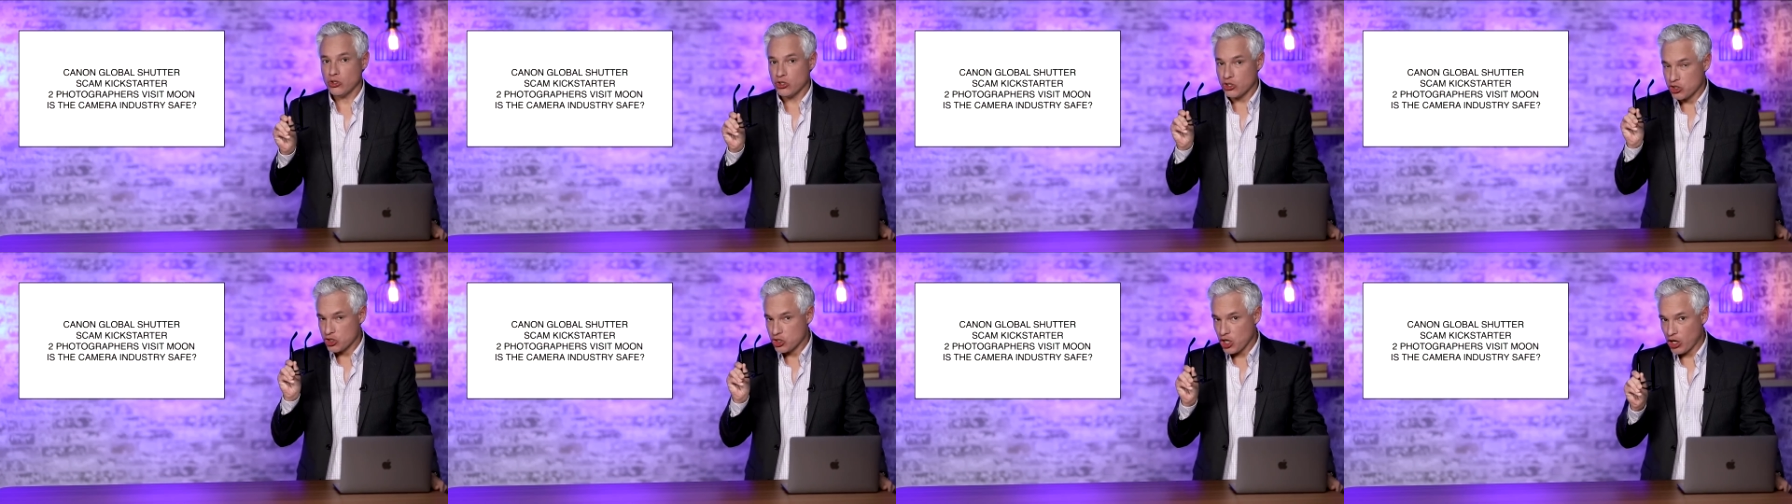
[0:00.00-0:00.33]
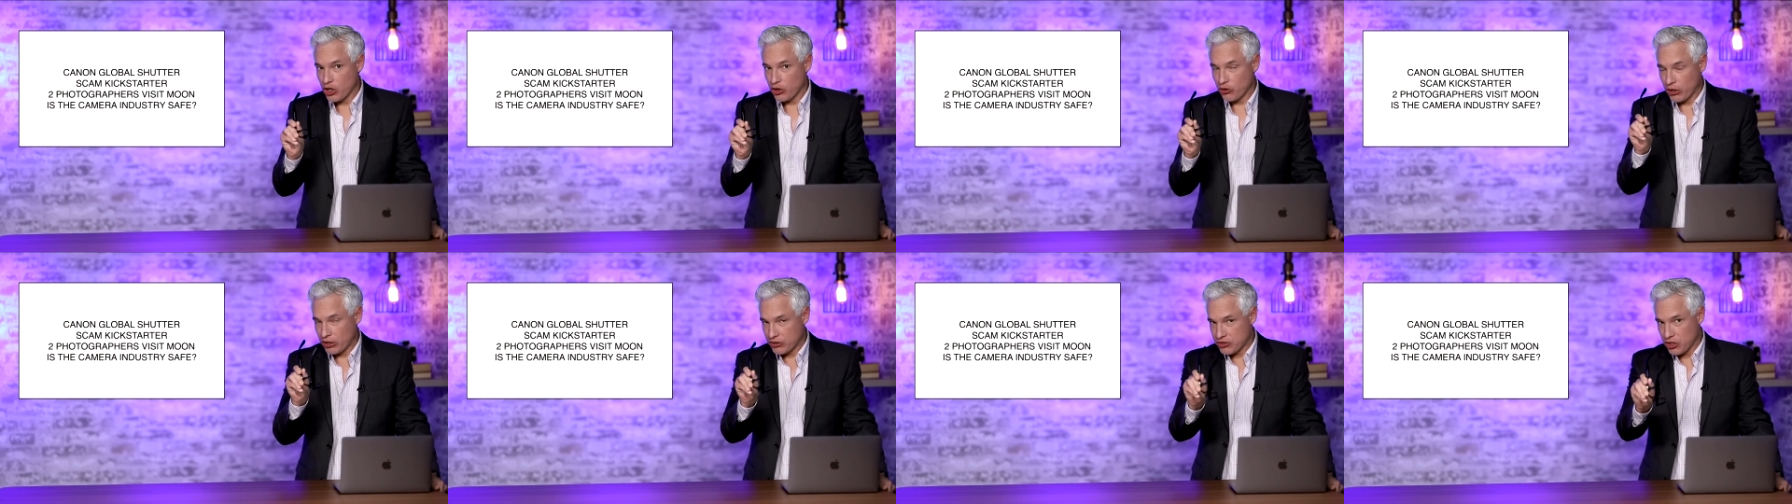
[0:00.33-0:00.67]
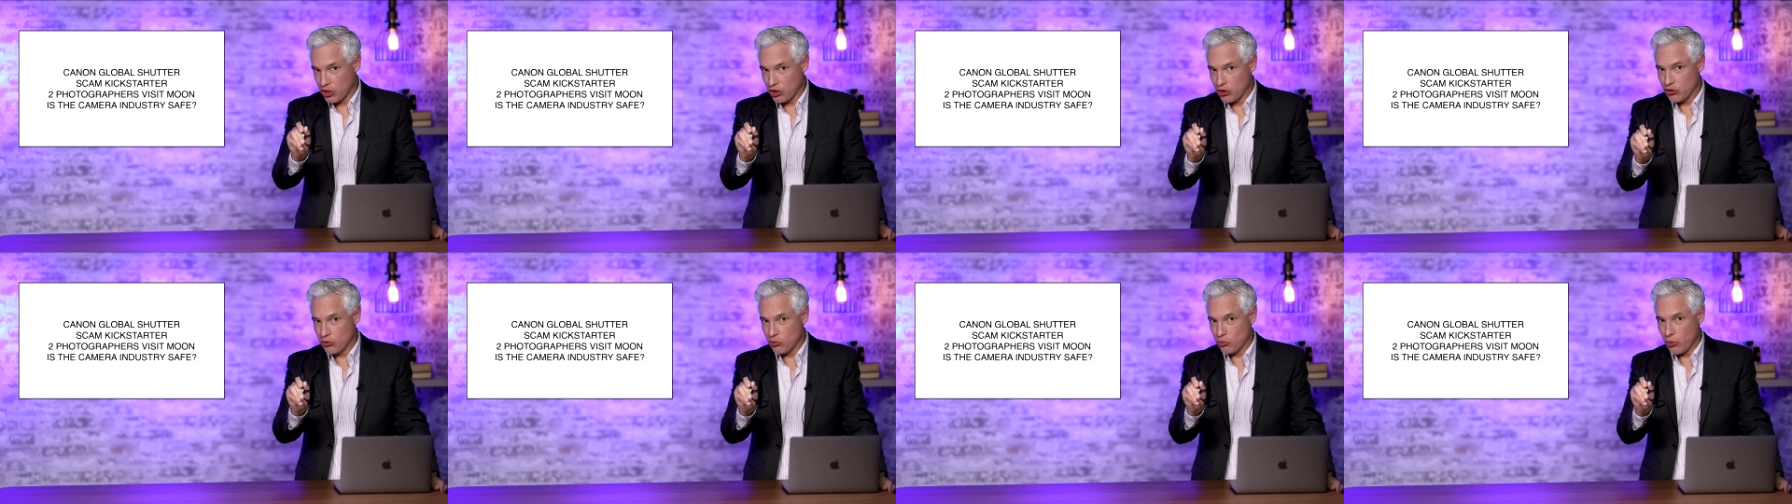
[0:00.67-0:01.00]
shutter. I'll
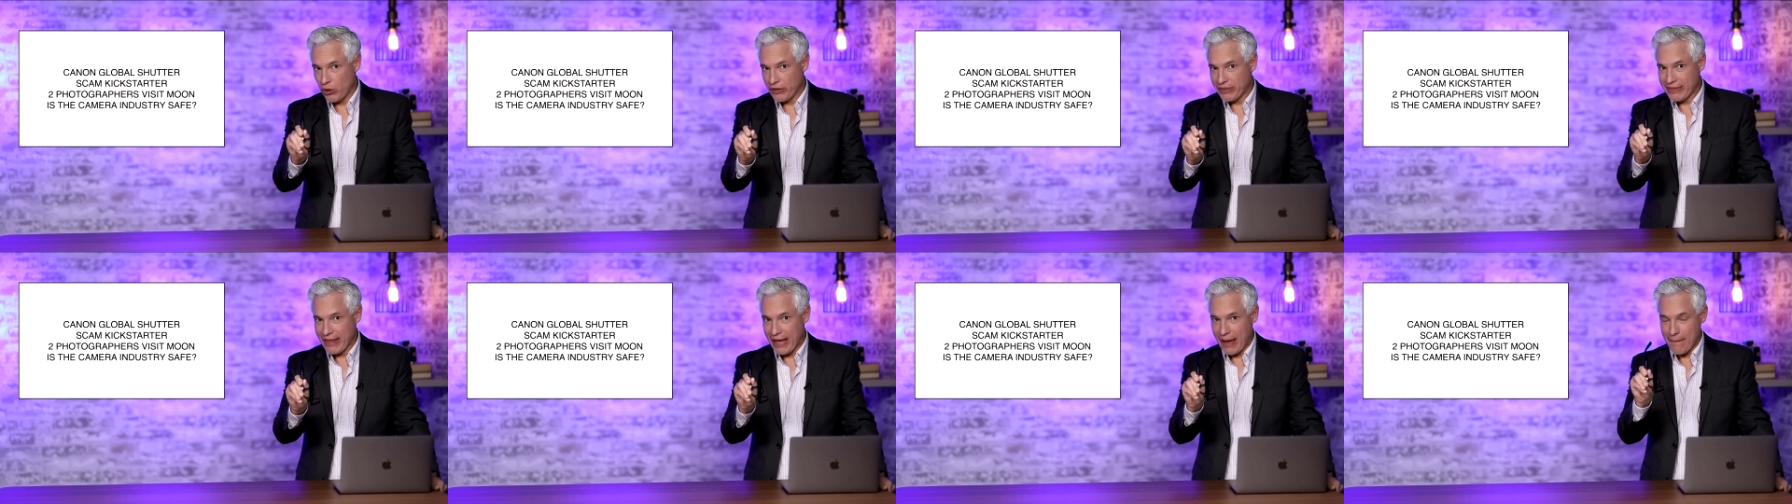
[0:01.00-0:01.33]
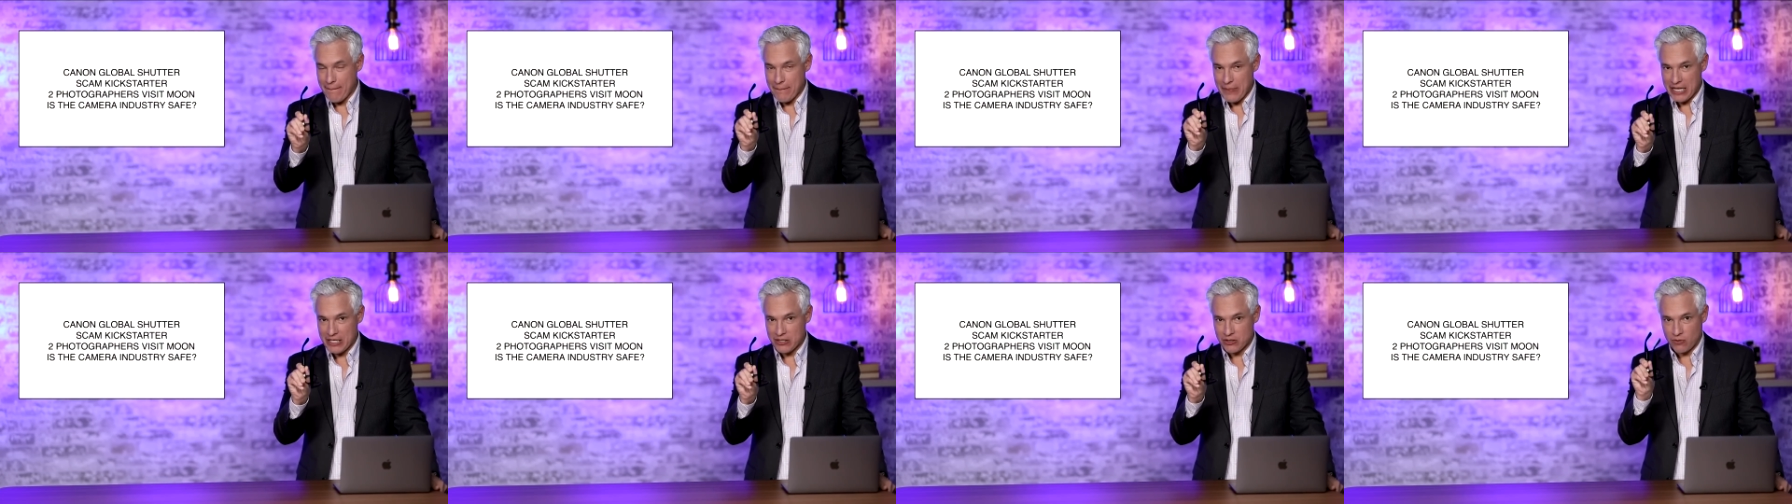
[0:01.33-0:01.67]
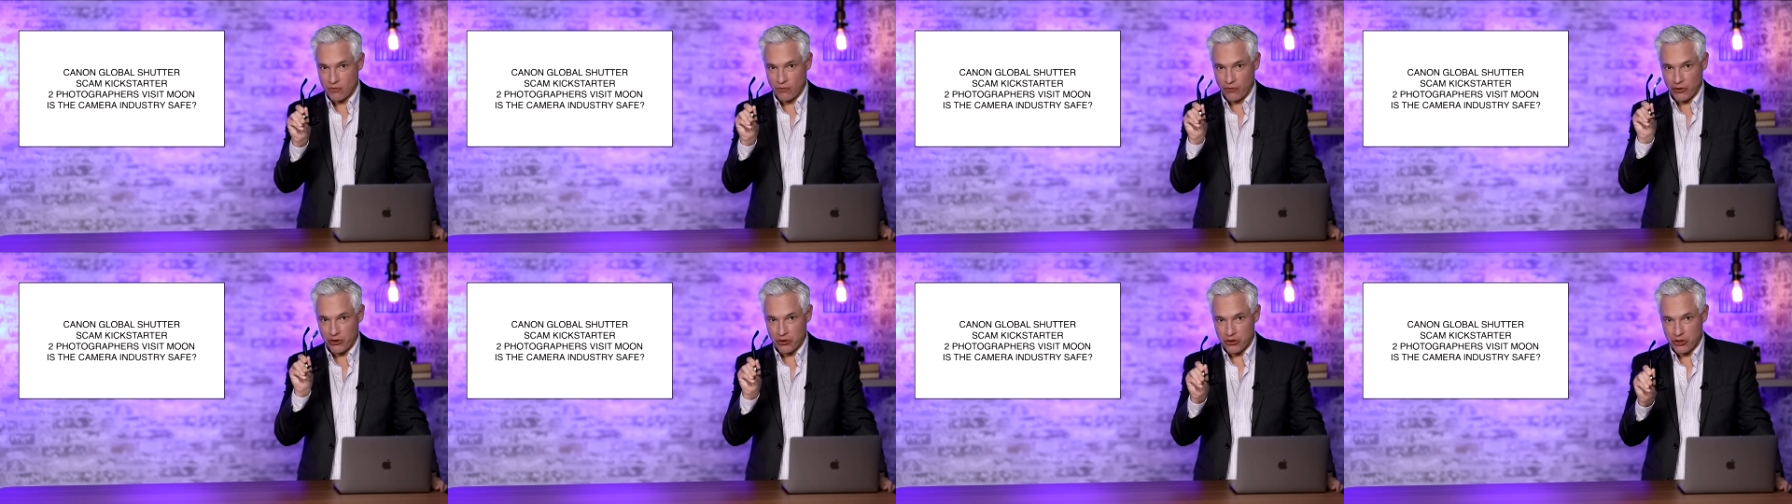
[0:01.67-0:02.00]
tell you what that means
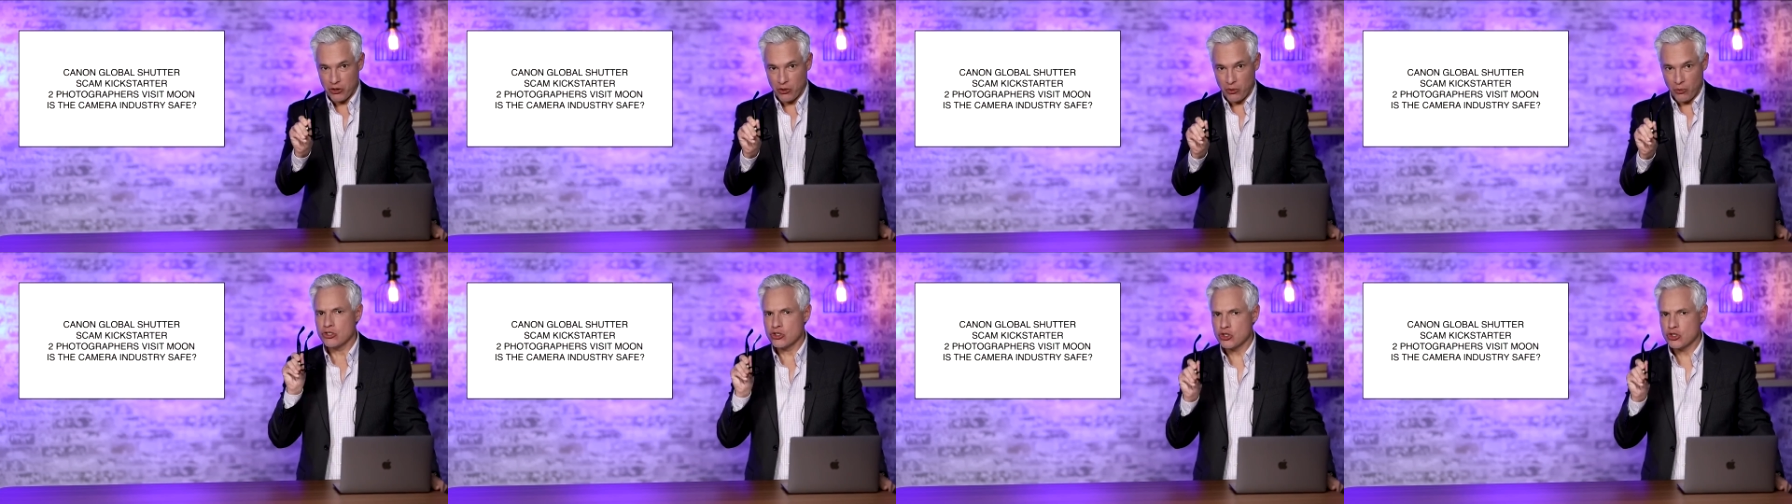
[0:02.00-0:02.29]
for you.